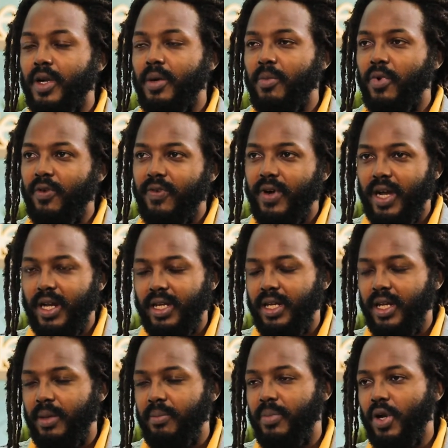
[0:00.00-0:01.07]
providing
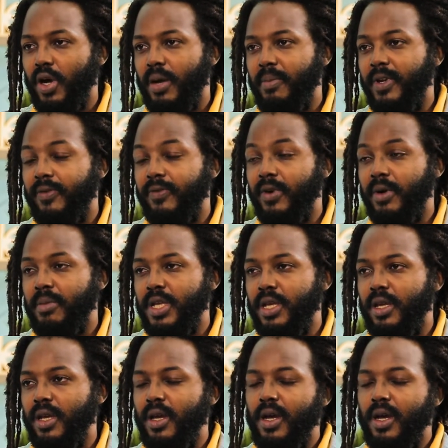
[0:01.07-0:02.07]
employment for me.